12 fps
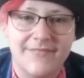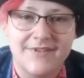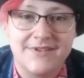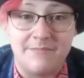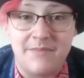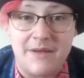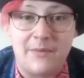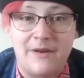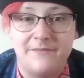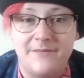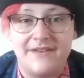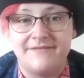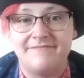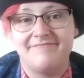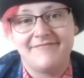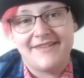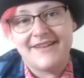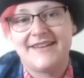some people have been
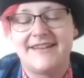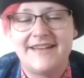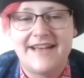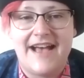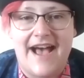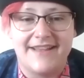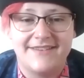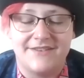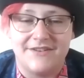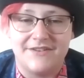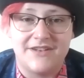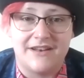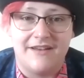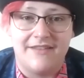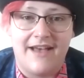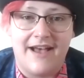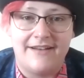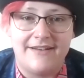asked to do shit like
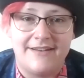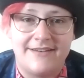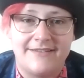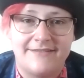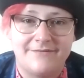that, and